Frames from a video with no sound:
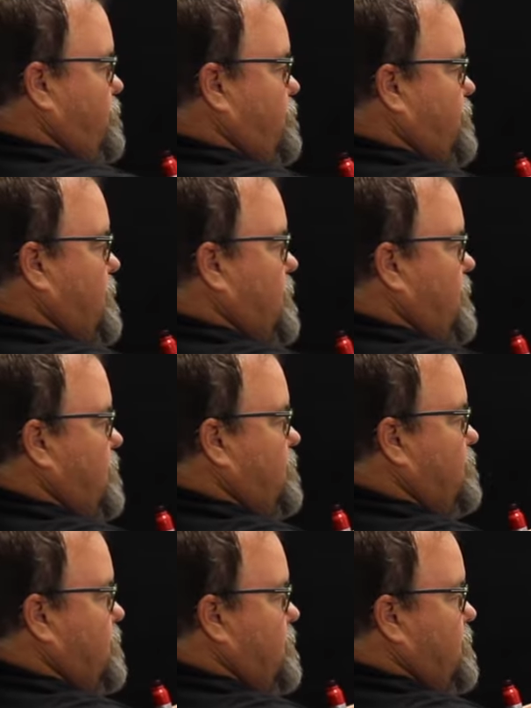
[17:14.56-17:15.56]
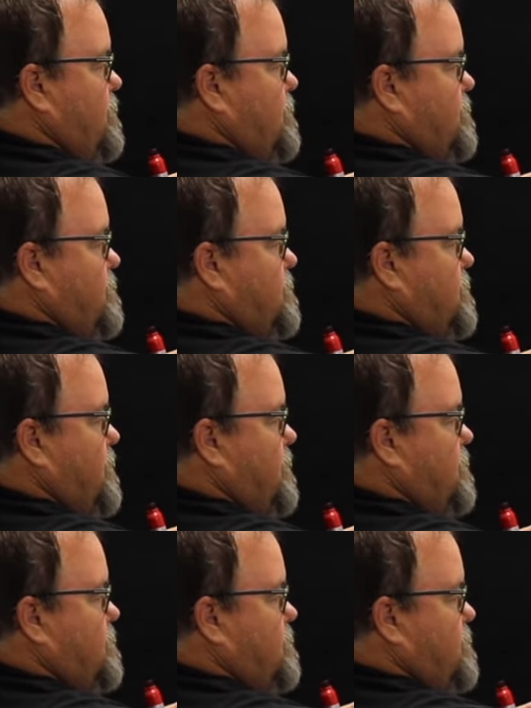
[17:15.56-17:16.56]
5,
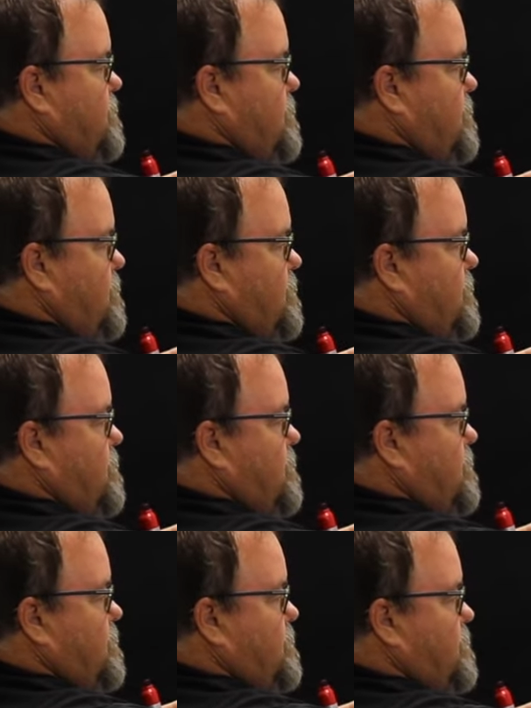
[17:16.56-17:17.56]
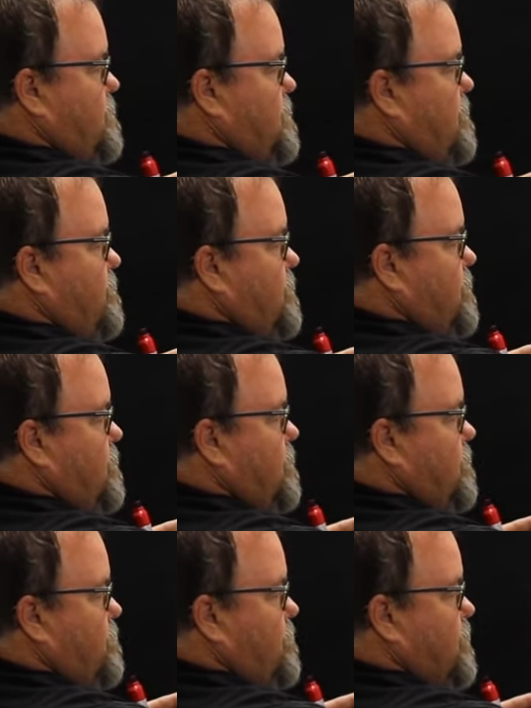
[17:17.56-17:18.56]
6, 7.
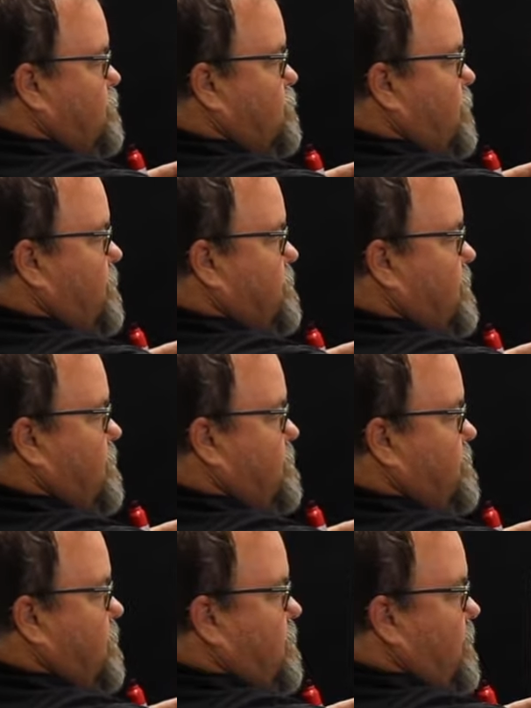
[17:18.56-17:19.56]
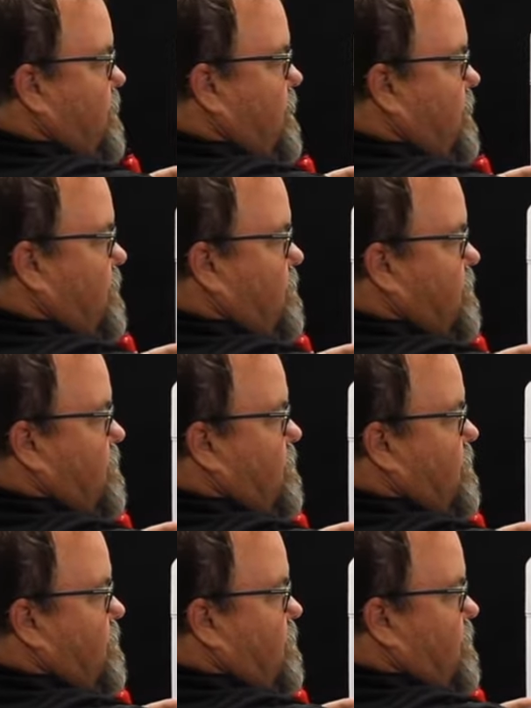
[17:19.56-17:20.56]
My square is kind of side. 8,
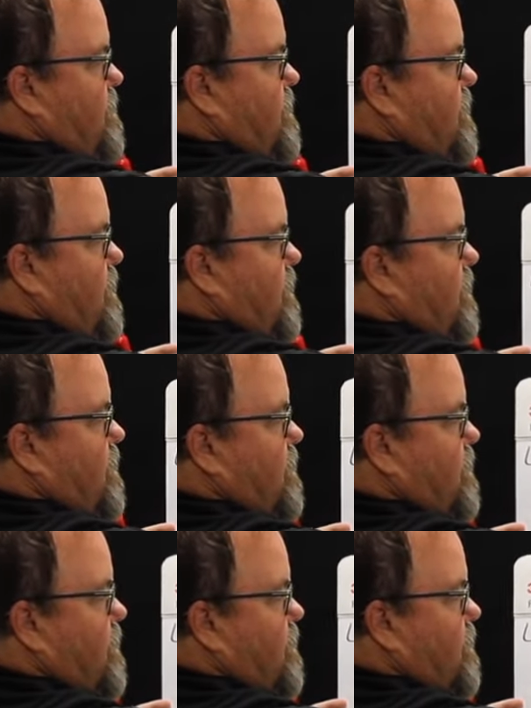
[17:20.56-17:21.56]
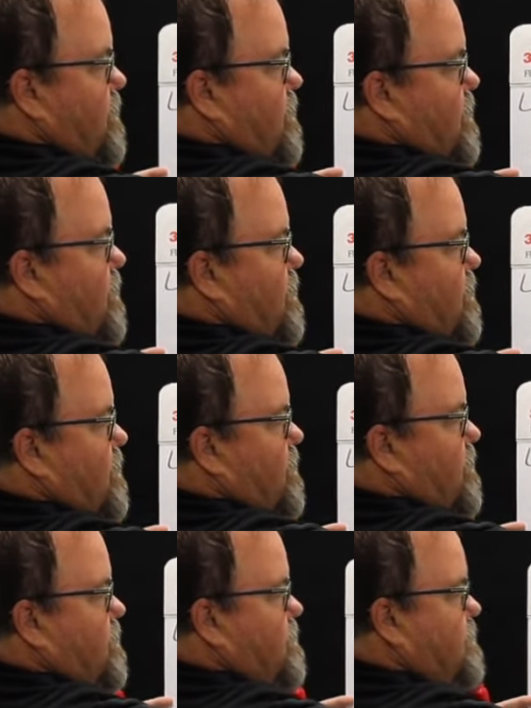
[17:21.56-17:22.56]
9,
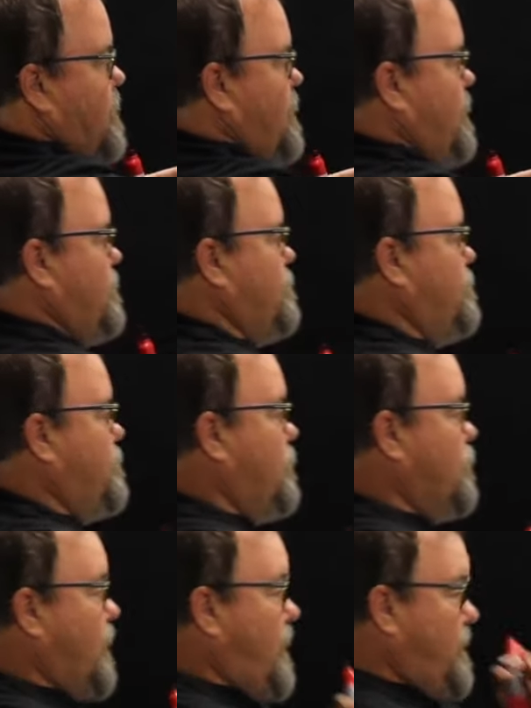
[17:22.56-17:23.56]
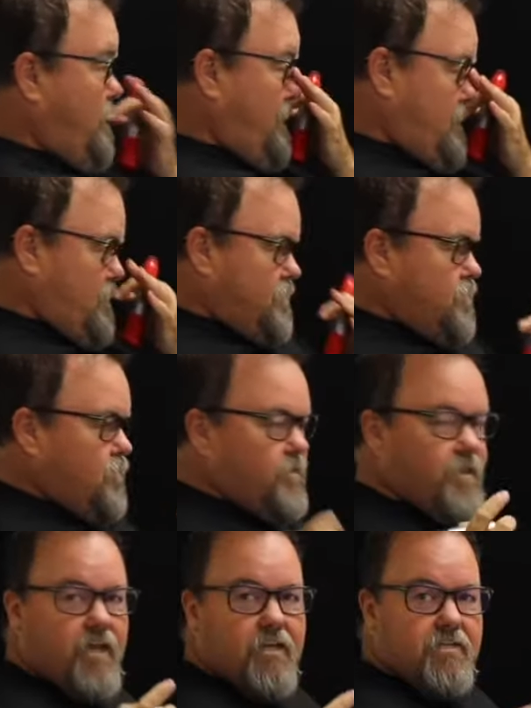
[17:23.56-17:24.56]
10. Okay, so
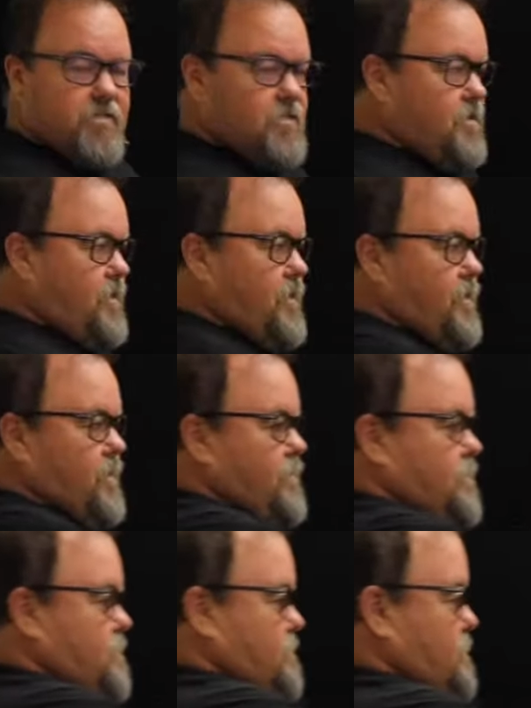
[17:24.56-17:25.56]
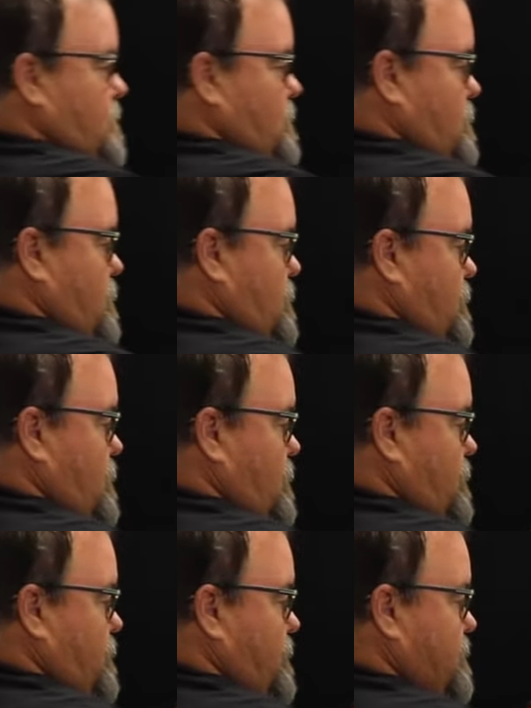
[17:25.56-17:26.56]
this is
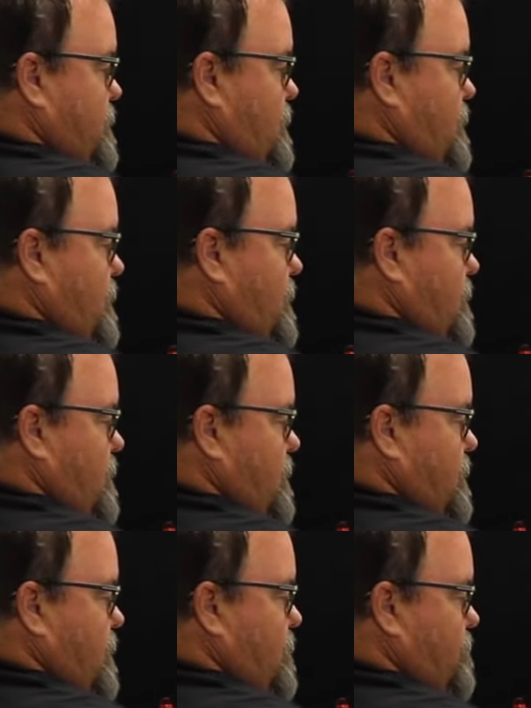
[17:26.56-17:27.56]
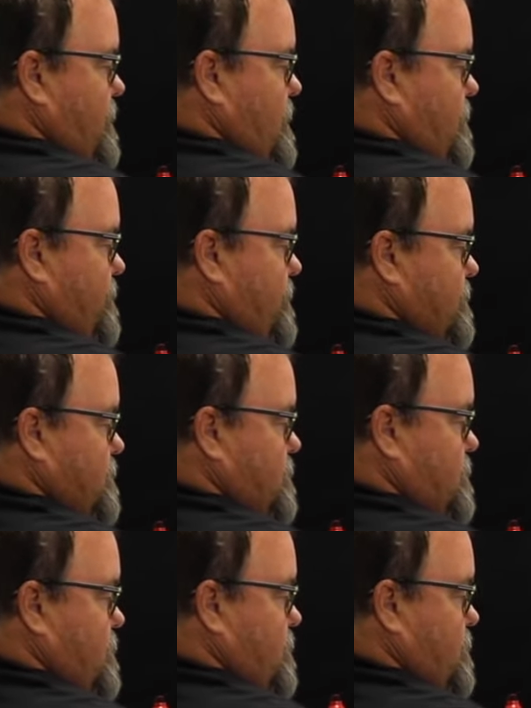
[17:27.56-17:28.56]
the 10 commandments